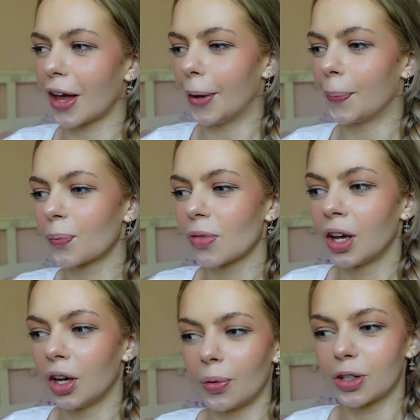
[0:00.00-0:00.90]

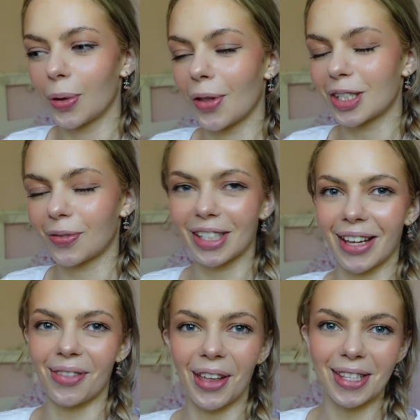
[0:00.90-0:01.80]
We're doing lots of
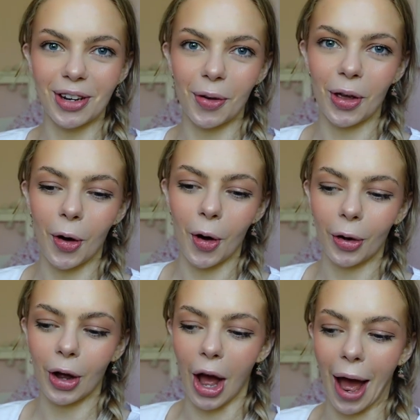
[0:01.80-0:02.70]
exciting things in New
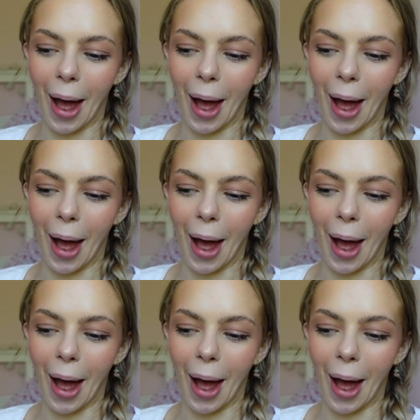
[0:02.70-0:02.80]
York,